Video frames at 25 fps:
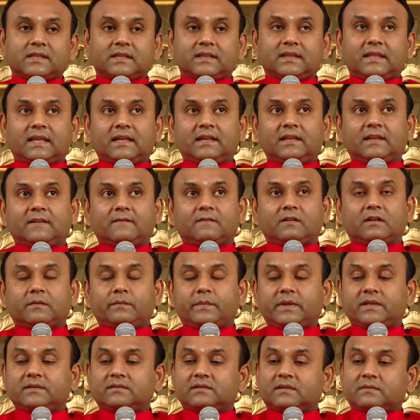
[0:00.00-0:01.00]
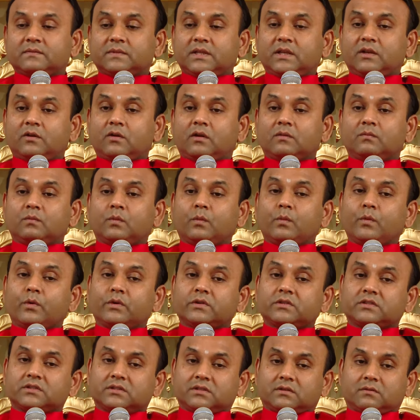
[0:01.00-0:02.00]
and then developing something called
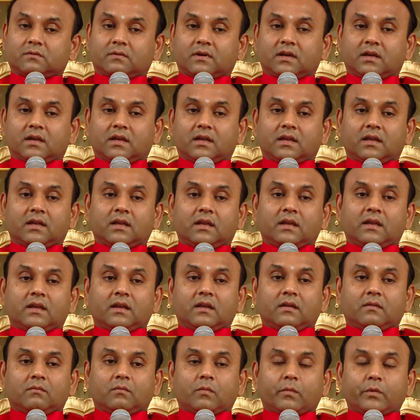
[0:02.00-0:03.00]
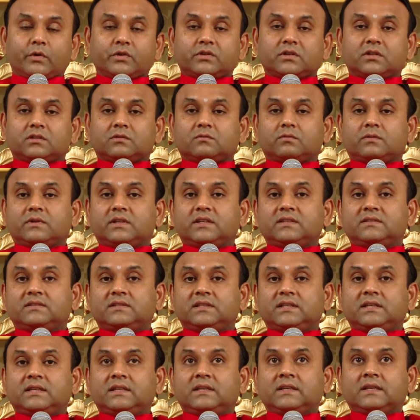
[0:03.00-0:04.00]
mukshatva. Mukshatva is
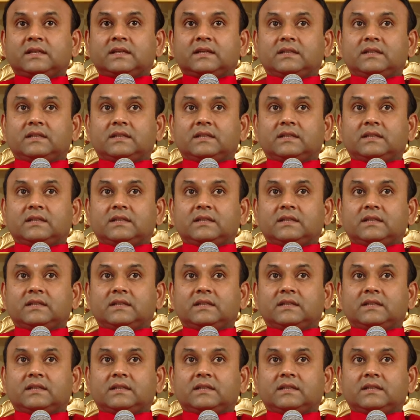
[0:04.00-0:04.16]
the